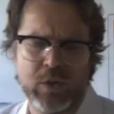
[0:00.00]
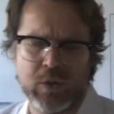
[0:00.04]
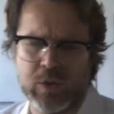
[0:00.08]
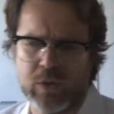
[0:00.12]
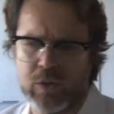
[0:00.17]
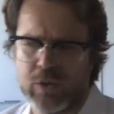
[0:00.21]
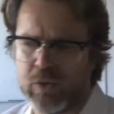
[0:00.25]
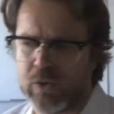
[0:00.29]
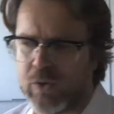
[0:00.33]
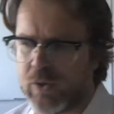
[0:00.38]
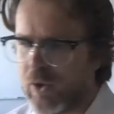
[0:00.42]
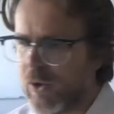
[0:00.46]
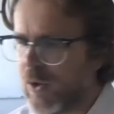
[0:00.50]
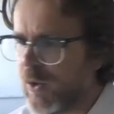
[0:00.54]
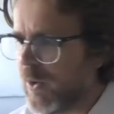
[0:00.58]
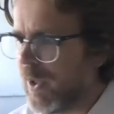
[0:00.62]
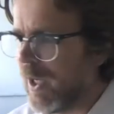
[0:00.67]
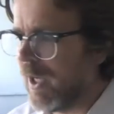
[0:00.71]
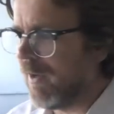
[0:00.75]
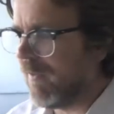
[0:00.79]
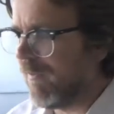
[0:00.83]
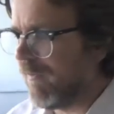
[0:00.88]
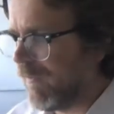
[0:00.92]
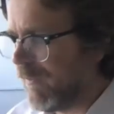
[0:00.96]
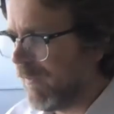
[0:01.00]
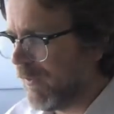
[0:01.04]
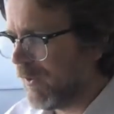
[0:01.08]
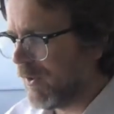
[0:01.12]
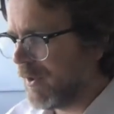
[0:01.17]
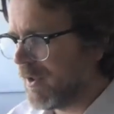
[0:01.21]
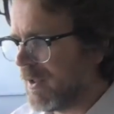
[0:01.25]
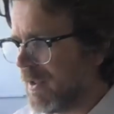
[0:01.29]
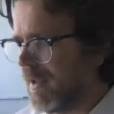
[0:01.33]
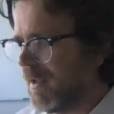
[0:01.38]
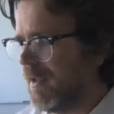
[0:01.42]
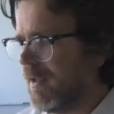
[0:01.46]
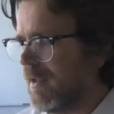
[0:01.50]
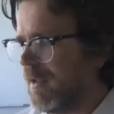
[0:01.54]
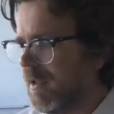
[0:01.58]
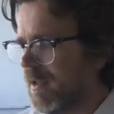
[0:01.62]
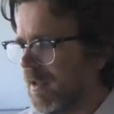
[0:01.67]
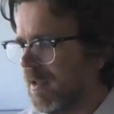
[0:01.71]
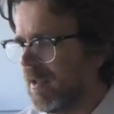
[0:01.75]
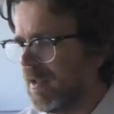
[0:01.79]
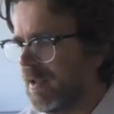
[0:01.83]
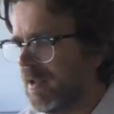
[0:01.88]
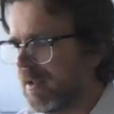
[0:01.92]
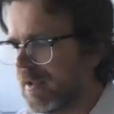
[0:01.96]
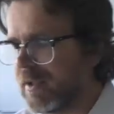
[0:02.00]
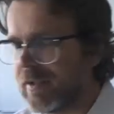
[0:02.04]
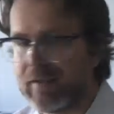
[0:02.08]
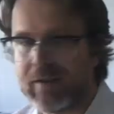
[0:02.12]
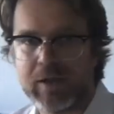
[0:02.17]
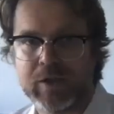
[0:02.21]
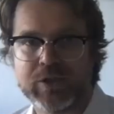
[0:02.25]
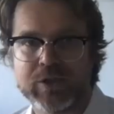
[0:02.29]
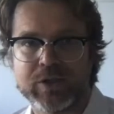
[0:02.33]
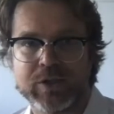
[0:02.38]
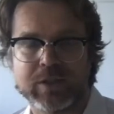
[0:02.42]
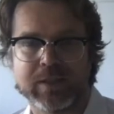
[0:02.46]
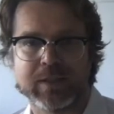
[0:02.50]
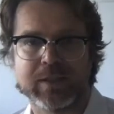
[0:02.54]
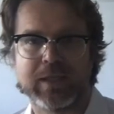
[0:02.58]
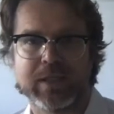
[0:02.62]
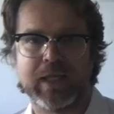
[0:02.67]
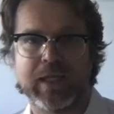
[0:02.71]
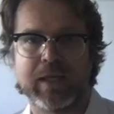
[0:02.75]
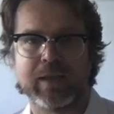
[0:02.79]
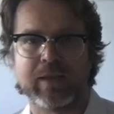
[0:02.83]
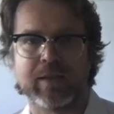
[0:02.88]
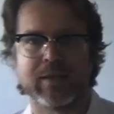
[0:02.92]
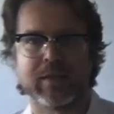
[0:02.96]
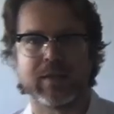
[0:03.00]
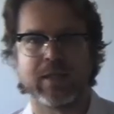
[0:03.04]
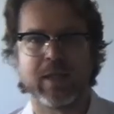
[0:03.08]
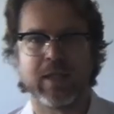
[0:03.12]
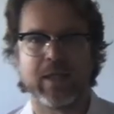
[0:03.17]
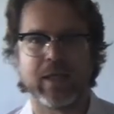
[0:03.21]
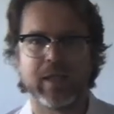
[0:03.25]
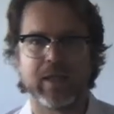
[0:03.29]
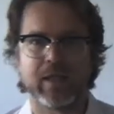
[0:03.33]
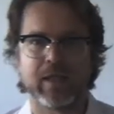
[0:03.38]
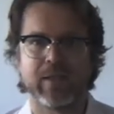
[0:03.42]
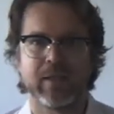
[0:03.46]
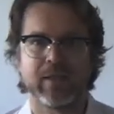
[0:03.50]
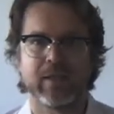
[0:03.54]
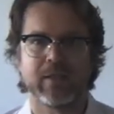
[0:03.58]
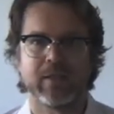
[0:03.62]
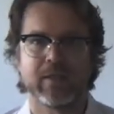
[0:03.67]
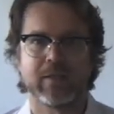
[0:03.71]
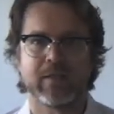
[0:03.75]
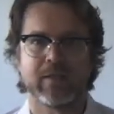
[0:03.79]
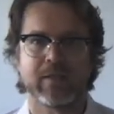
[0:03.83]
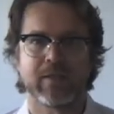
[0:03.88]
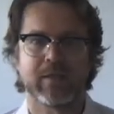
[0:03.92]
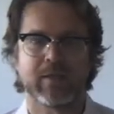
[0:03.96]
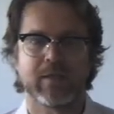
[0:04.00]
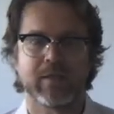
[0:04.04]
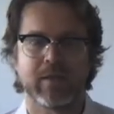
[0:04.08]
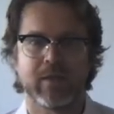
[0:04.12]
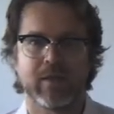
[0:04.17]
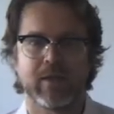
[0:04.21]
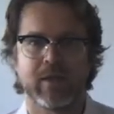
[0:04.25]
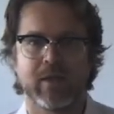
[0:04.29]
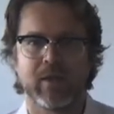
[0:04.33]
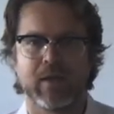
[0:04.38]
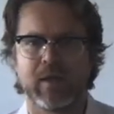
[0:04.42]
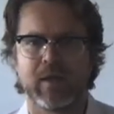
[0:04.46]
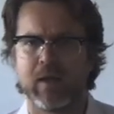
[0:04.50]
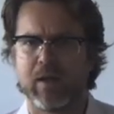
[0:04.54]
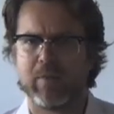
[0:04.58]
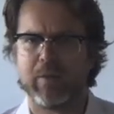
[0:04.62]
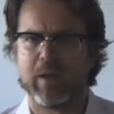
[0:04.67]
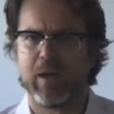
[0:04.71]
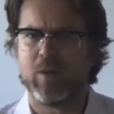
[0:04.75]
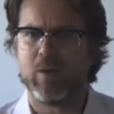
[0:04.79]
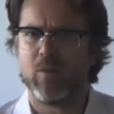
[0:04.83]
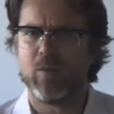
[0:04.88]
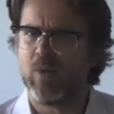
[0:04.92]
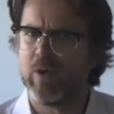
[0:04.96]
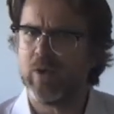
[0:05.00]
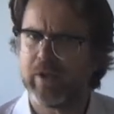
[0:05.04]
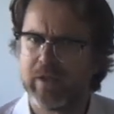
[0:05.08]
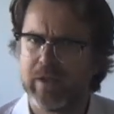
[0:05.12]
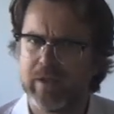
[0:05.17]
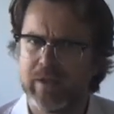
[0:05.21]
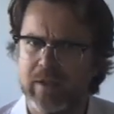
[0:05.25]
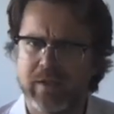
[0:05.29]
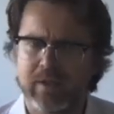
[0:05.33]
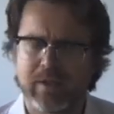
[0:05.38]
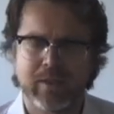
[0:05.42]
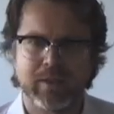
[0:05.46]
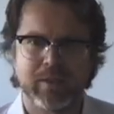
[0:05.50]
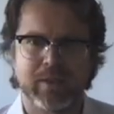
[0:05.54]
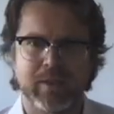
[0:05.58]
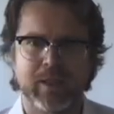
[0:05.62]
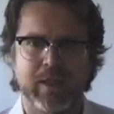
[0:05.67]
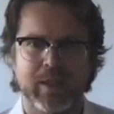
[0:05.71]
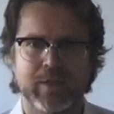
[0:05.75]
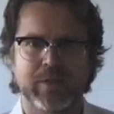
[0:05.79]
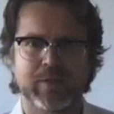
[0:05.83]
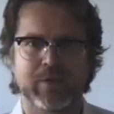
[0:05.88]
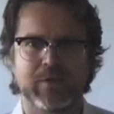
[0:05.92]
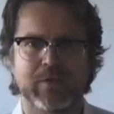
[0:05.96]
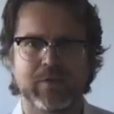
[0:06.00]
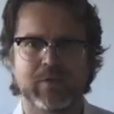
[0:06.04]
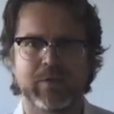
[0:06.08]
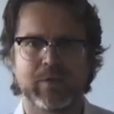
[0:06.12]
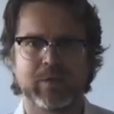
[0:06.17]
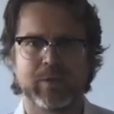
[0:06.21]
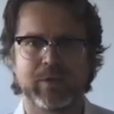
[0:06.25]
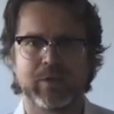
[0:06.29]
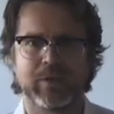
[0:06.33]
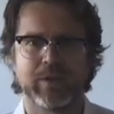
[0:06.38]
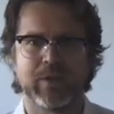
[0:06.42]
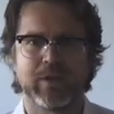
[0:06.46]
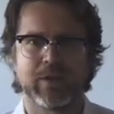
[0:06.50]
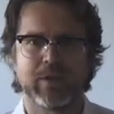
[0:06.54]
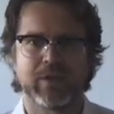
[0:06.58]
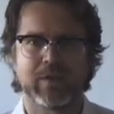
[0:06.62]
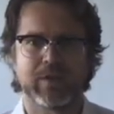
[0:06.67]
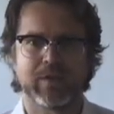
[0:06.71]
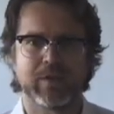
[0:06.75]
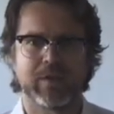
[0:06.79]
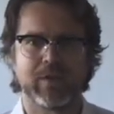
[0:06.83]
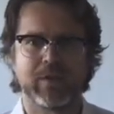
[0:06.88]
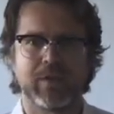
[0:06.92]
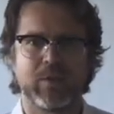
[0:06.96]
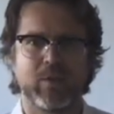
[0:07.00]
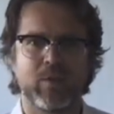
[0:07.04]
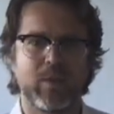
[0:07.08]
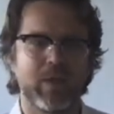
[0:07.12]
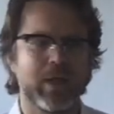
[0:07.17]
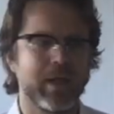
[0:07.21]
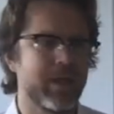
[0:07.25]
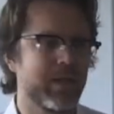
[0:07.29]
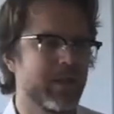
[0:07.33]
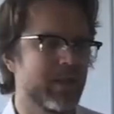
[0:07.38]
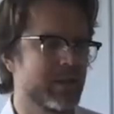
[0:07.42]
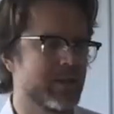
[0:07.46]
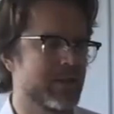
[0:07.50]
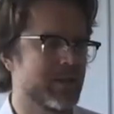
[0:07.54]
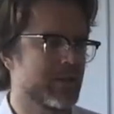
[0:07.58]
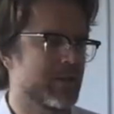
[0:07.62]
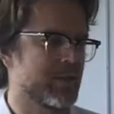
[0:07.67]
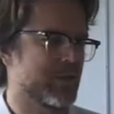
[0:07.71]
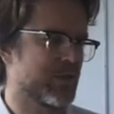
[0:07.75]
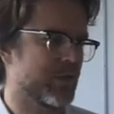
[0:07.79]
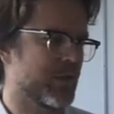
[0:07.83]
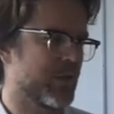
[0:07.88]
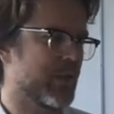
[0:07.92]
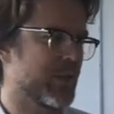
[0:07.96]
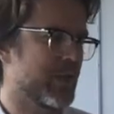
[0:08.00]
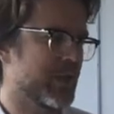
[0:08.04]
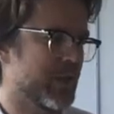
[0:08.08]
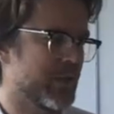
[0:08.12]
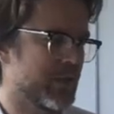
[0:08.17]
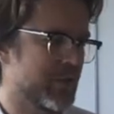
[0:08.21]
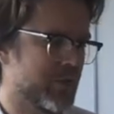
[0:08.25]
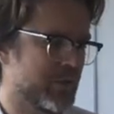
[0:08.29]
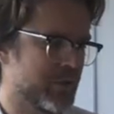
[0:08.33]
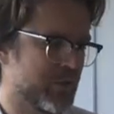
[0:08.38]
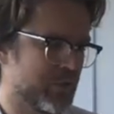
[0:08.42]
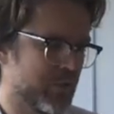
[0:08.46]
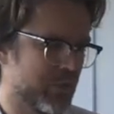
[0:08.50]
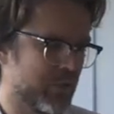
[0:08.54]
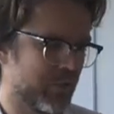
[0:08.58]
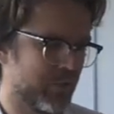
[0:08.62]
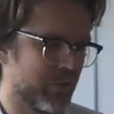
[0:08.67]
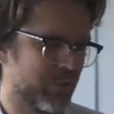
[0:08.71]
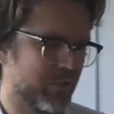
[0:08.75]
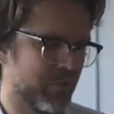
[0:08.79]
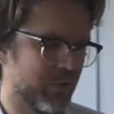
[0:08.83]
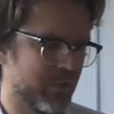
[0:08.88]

So our first discussion together today is about what is international criminal justice. In a way, that's a strange sort of